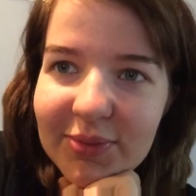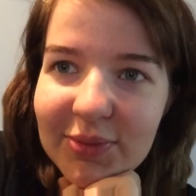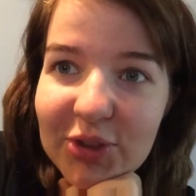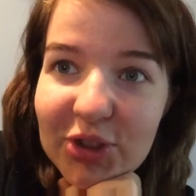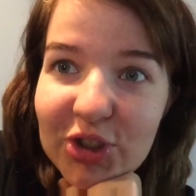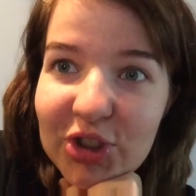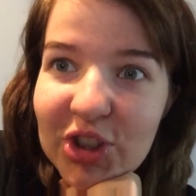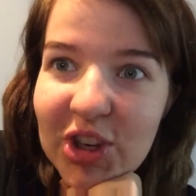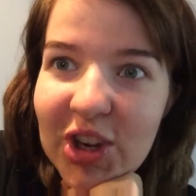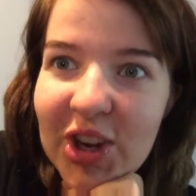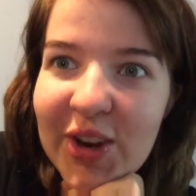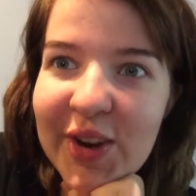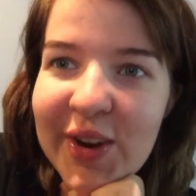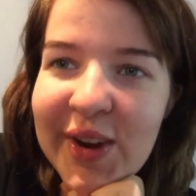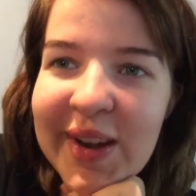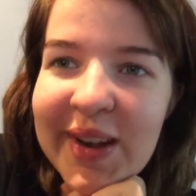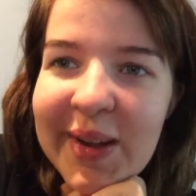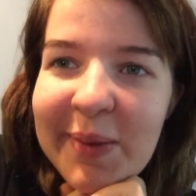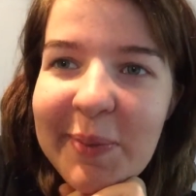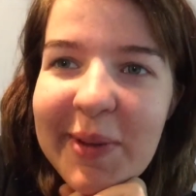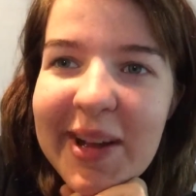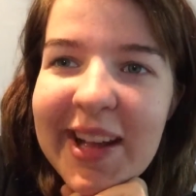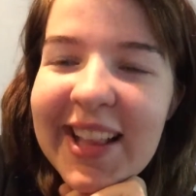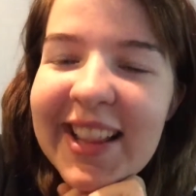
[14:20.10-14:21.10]

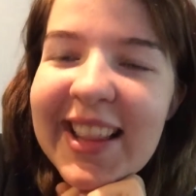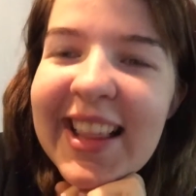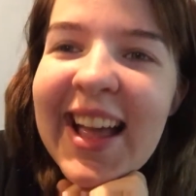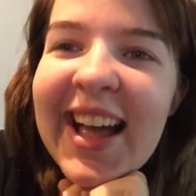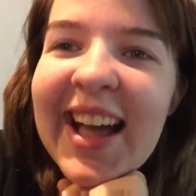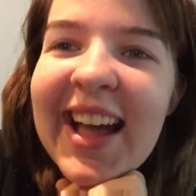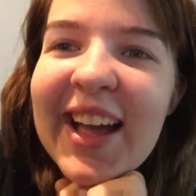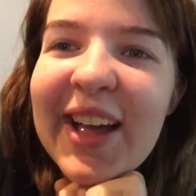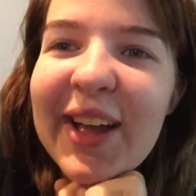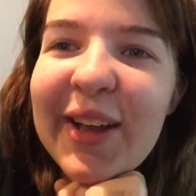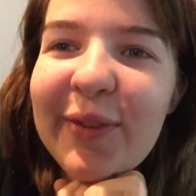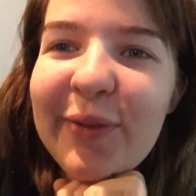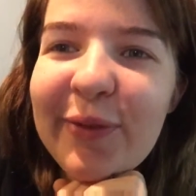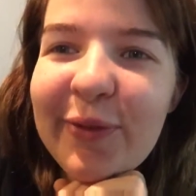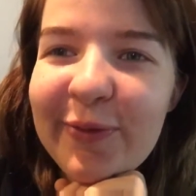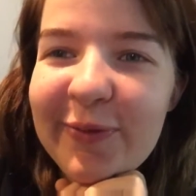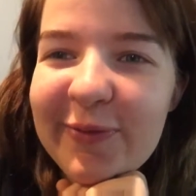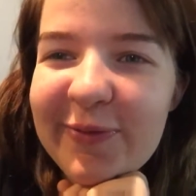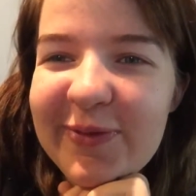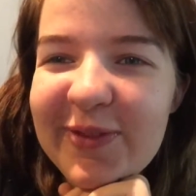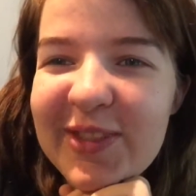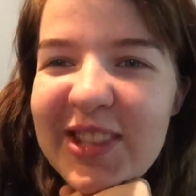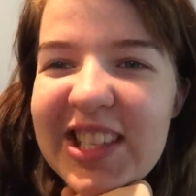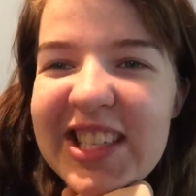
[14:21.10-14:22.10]
Sharing my life.
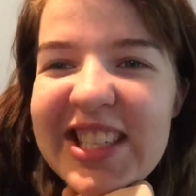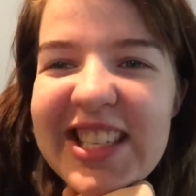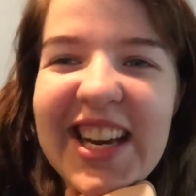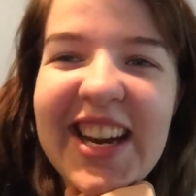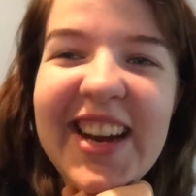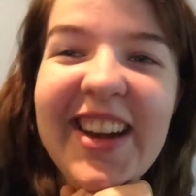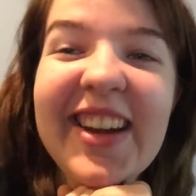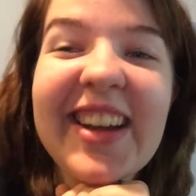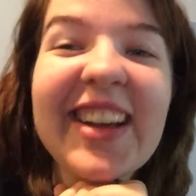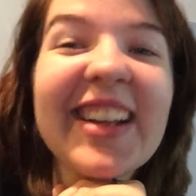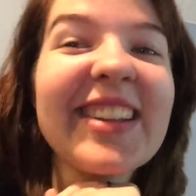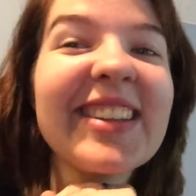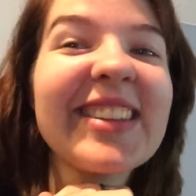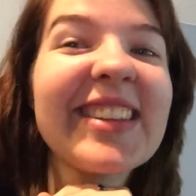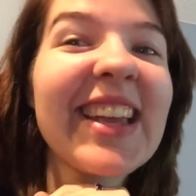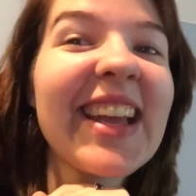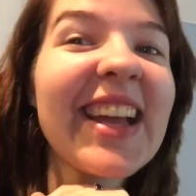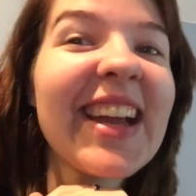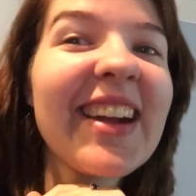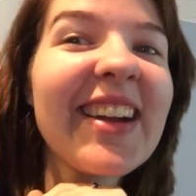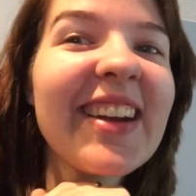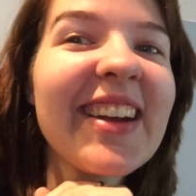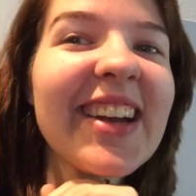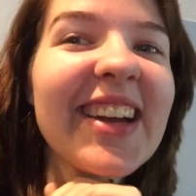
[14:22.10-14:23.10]
Sharing is
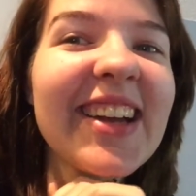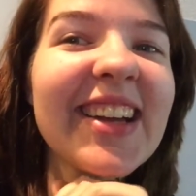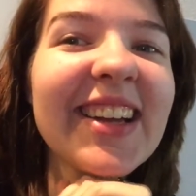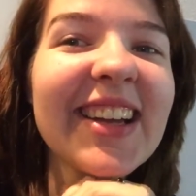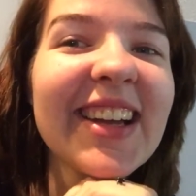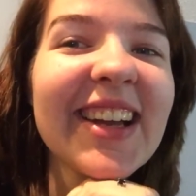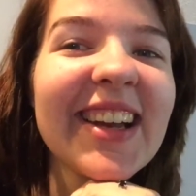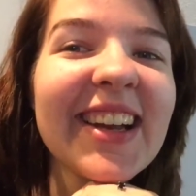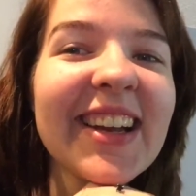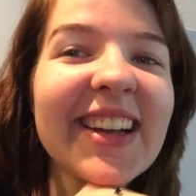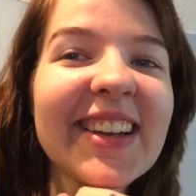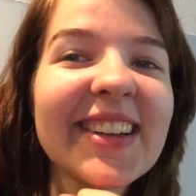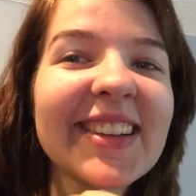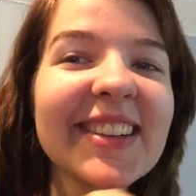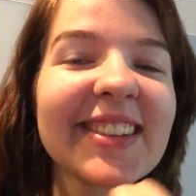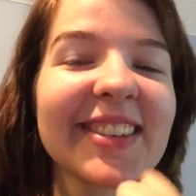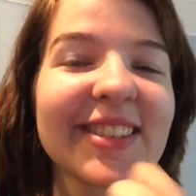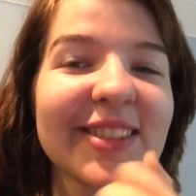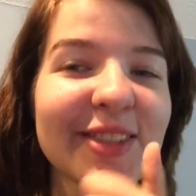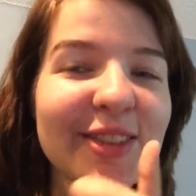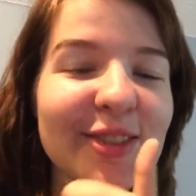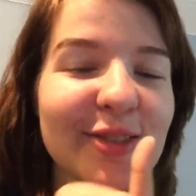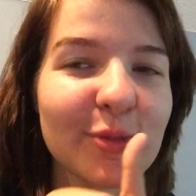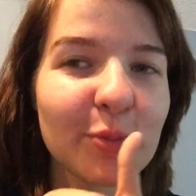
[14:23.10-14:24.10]
caring,
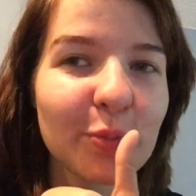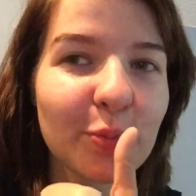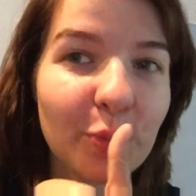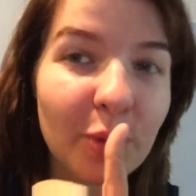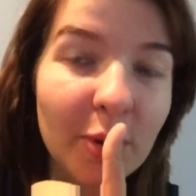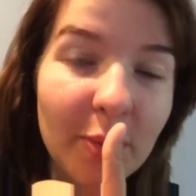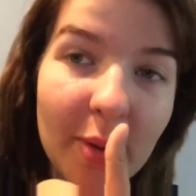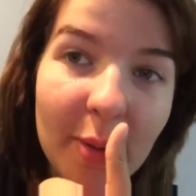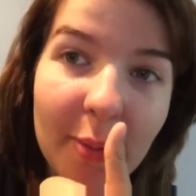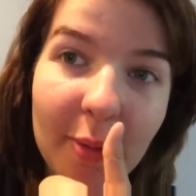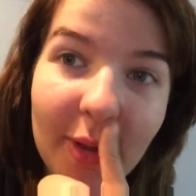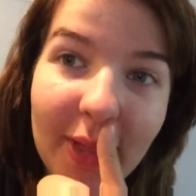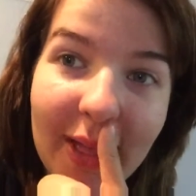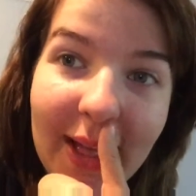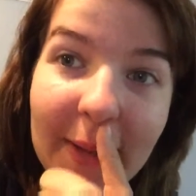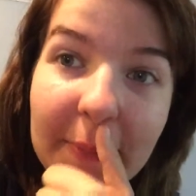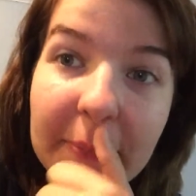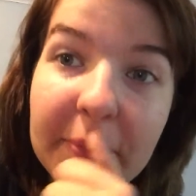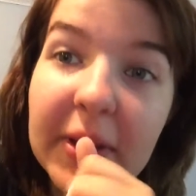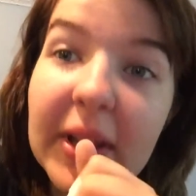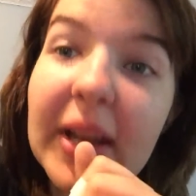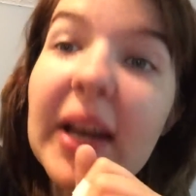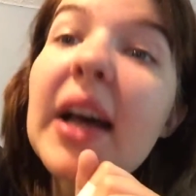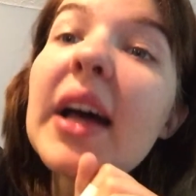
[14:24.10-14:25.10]
guys. Just remember that.
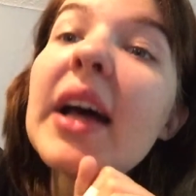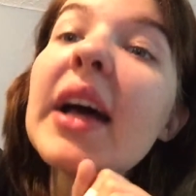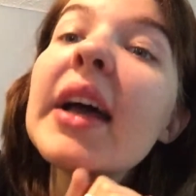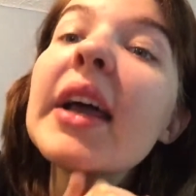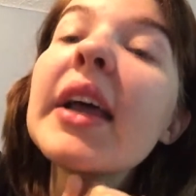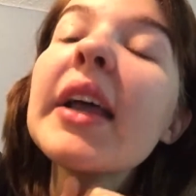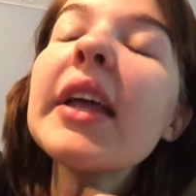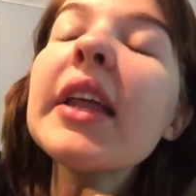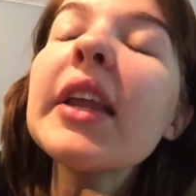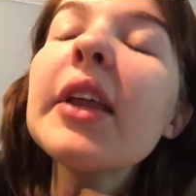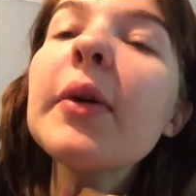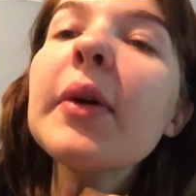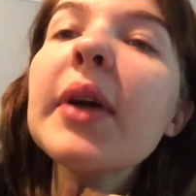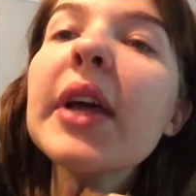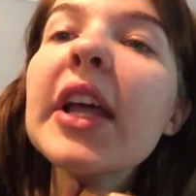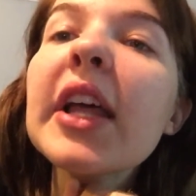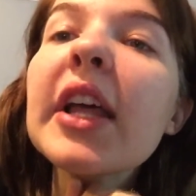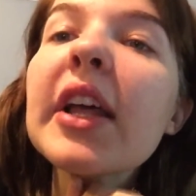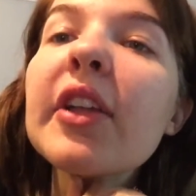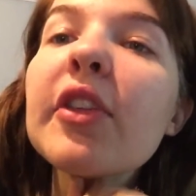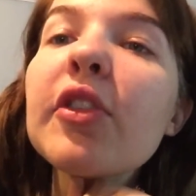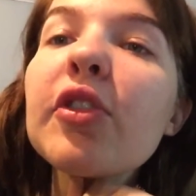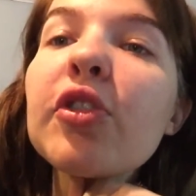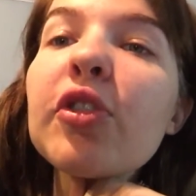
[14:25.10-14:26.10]

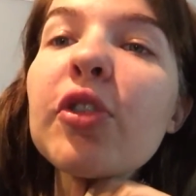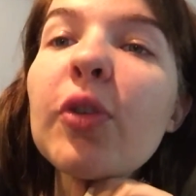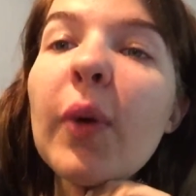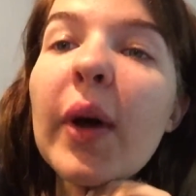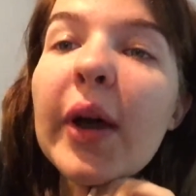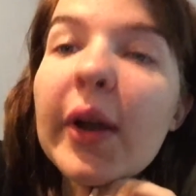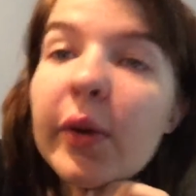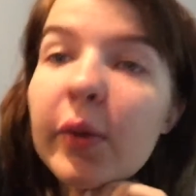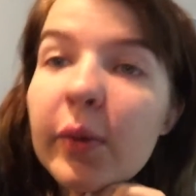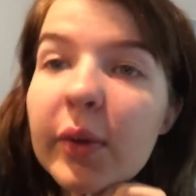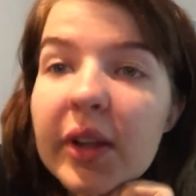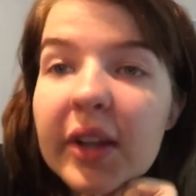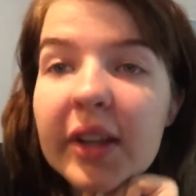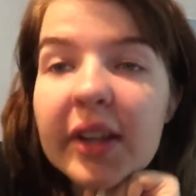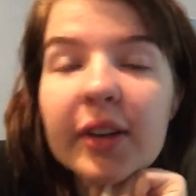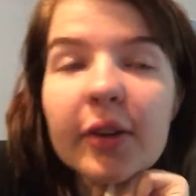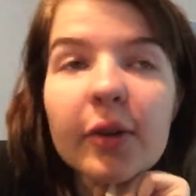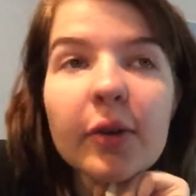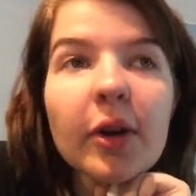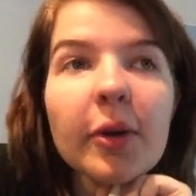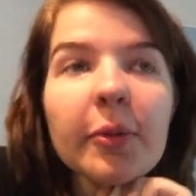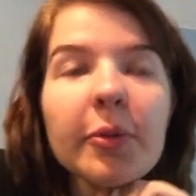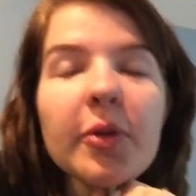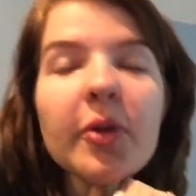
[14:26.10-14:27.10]
Anyway, so I really
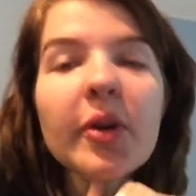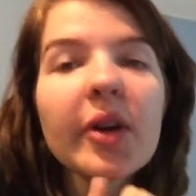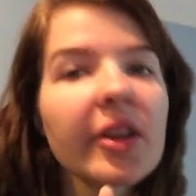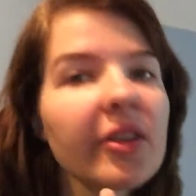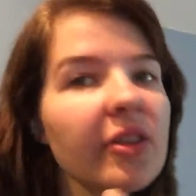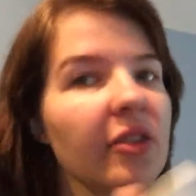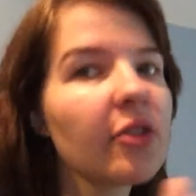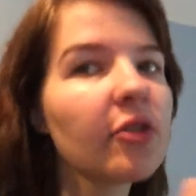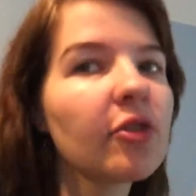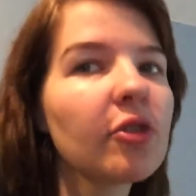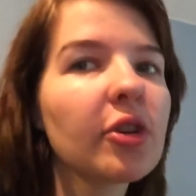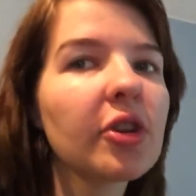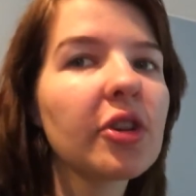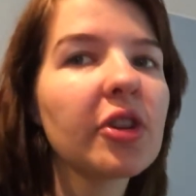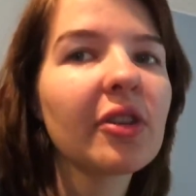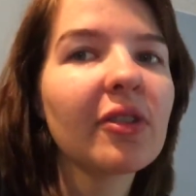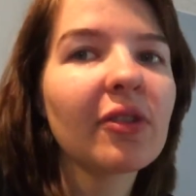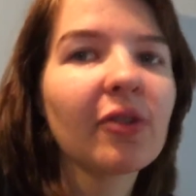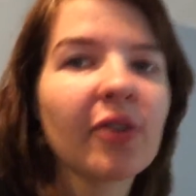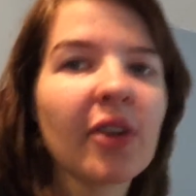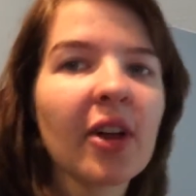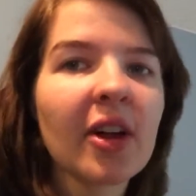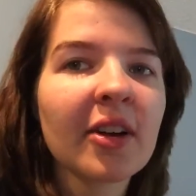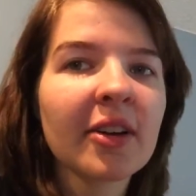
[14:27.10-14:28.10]
do hope you guys enjoyed
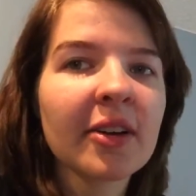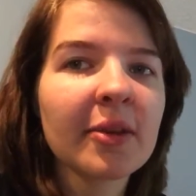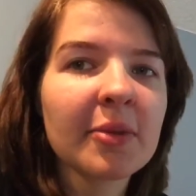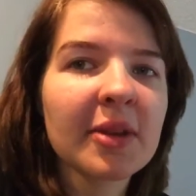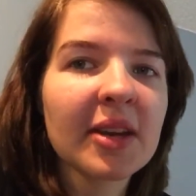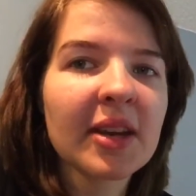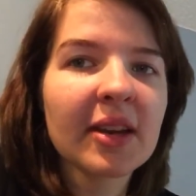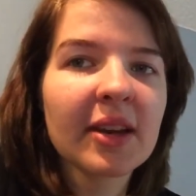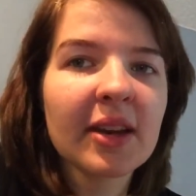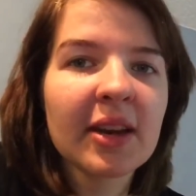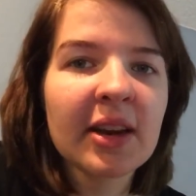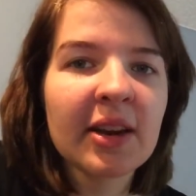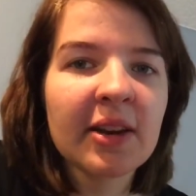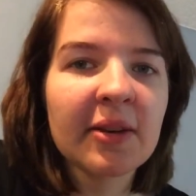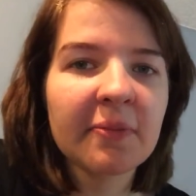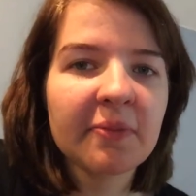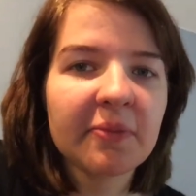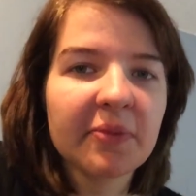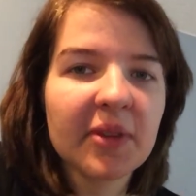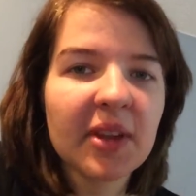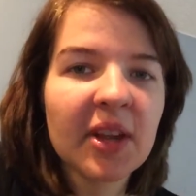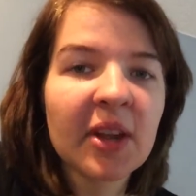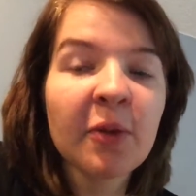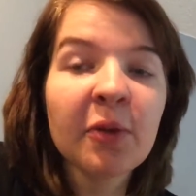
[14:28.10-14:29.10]
this vlog. I mean,
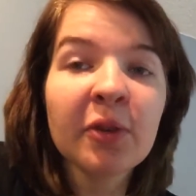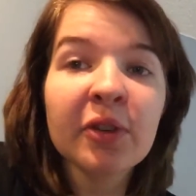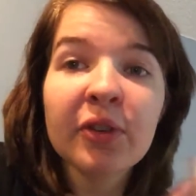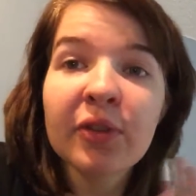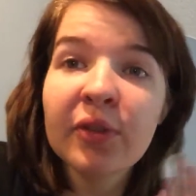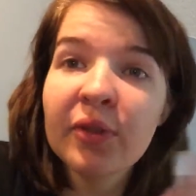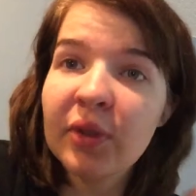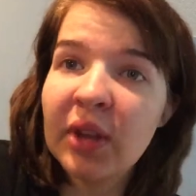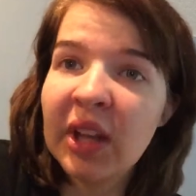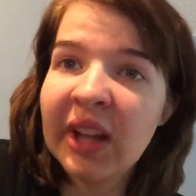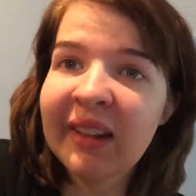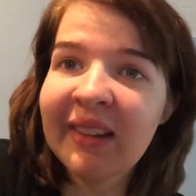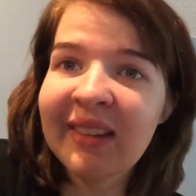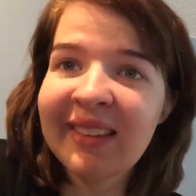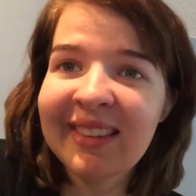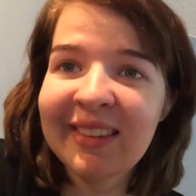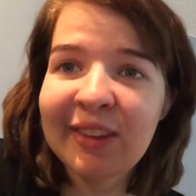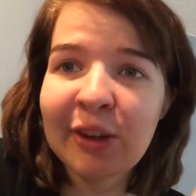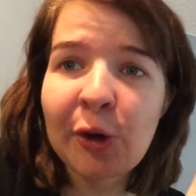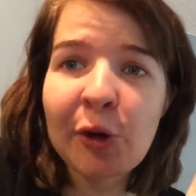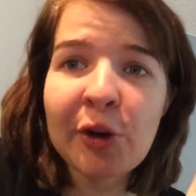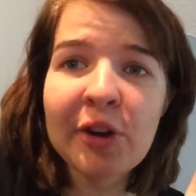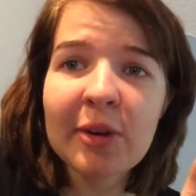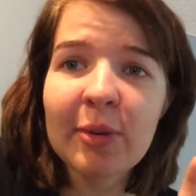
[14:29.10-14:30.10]
it was it's
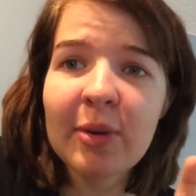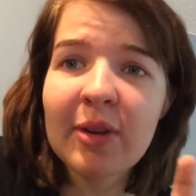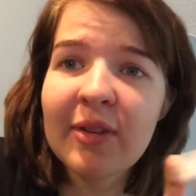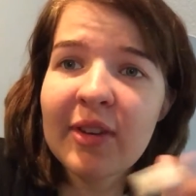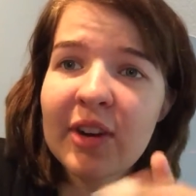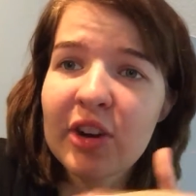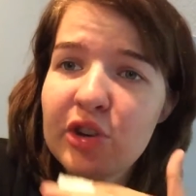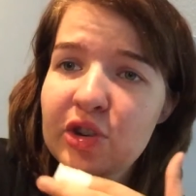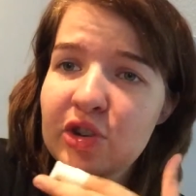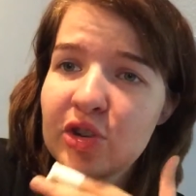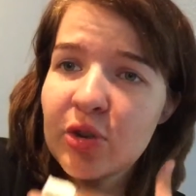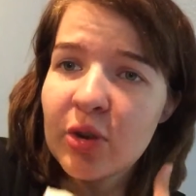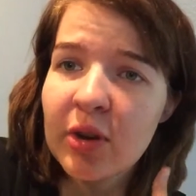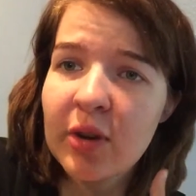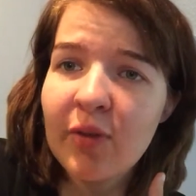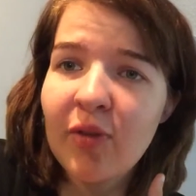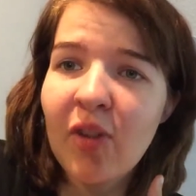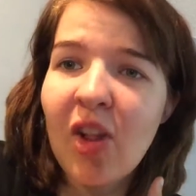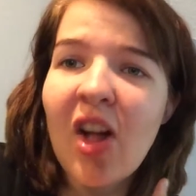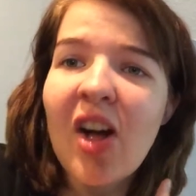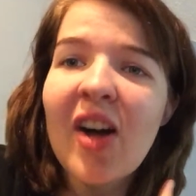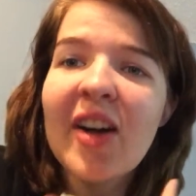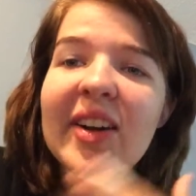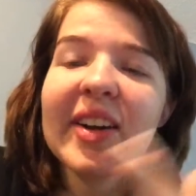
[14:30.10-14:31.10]
going to be a very short
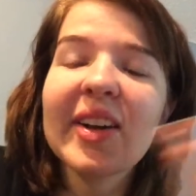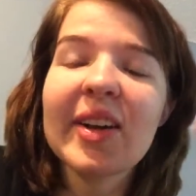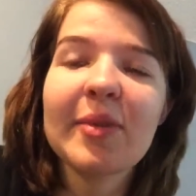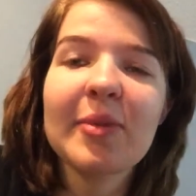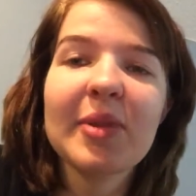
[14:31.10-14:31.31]
vlog.